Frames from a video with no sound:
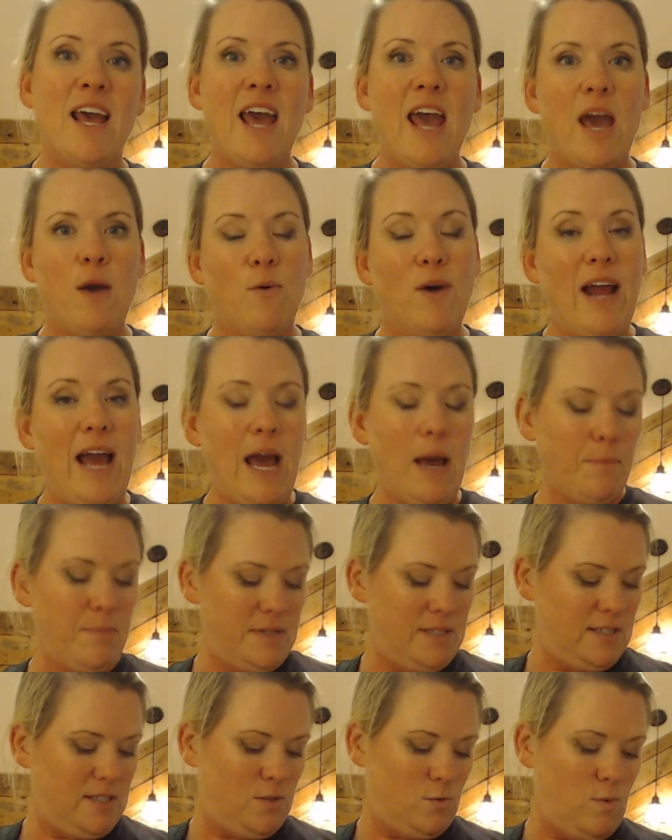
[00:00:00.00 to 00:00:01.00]
And what
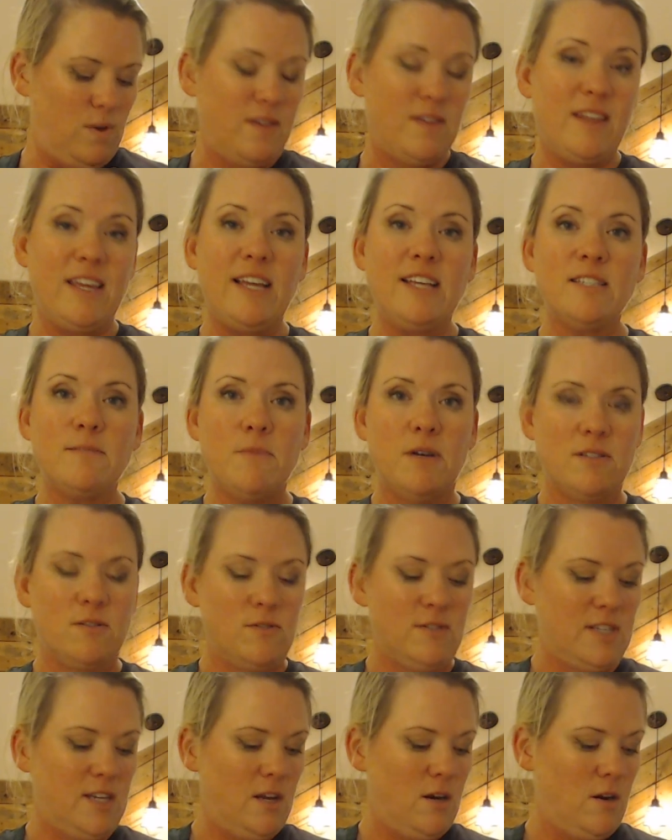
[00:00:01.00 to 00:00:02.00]
happens is when these
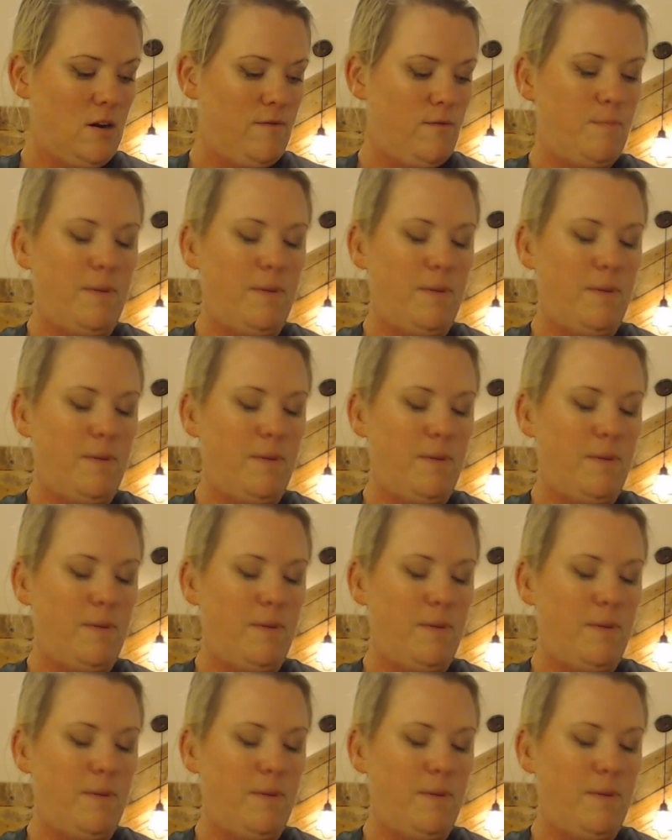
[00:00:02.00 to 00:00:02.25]
muscles here,